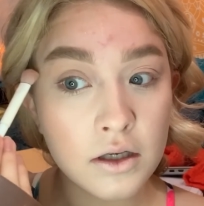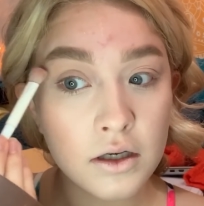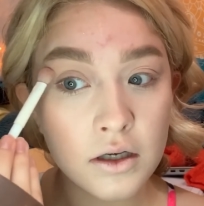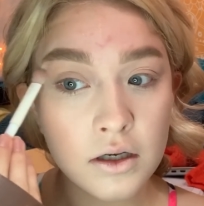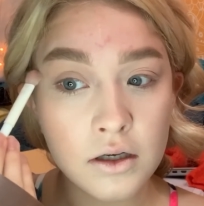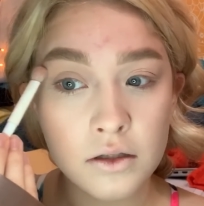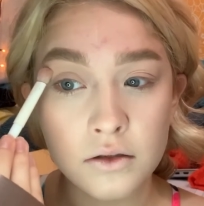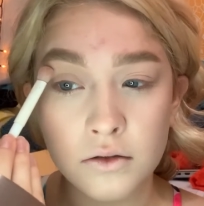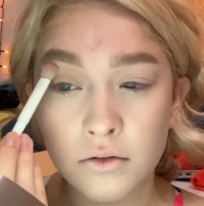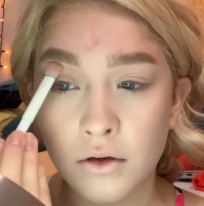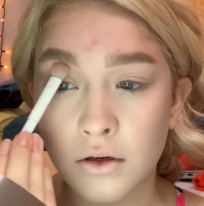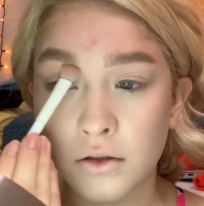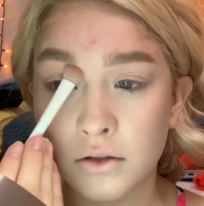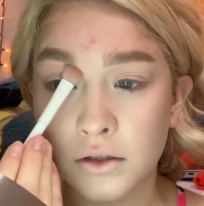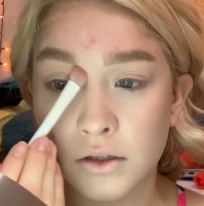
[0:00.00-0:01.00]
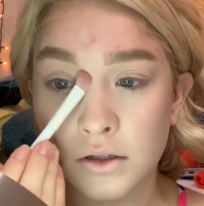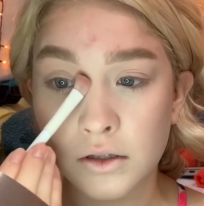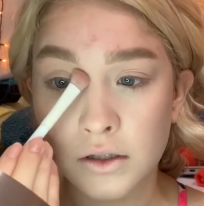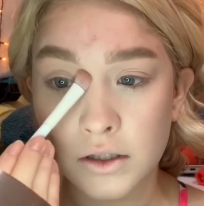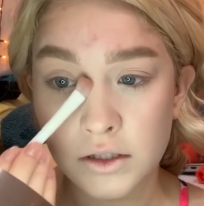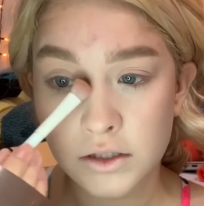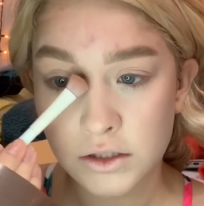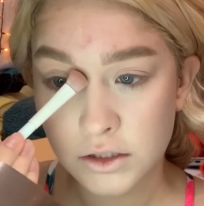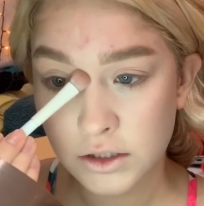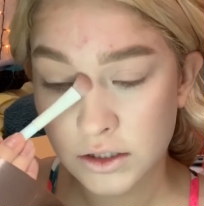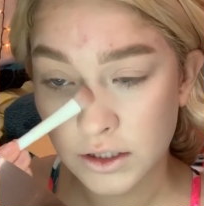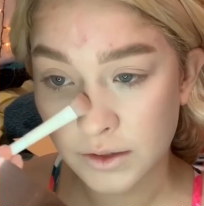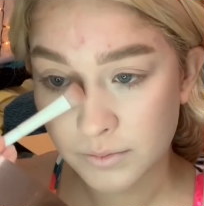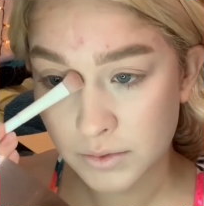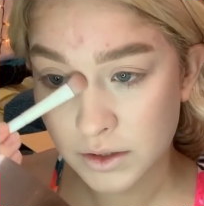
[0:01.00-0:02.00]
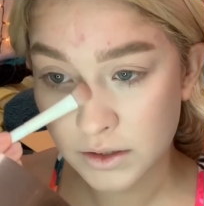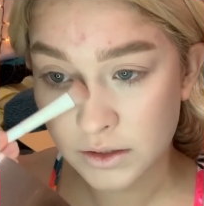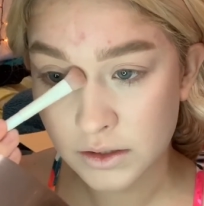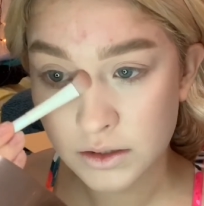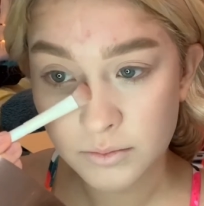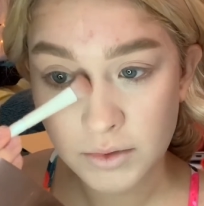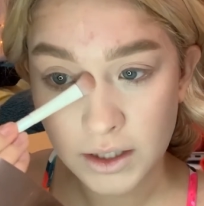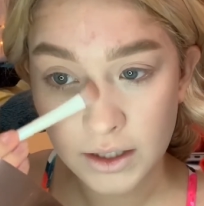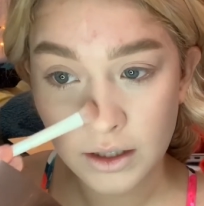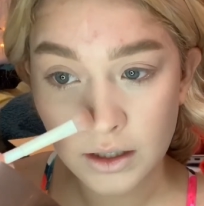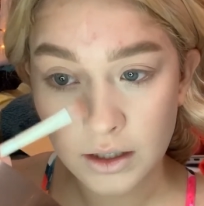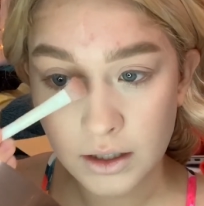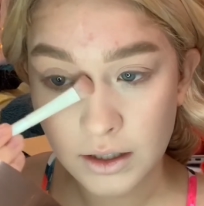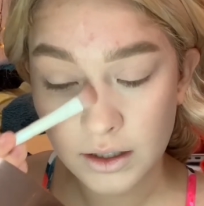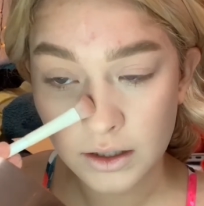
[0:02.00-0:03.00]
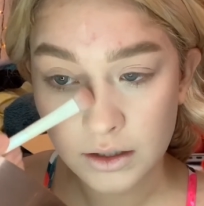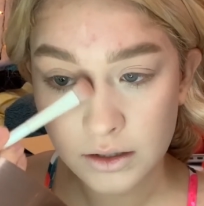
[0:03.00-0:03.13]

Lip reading: a longer shape into my eye.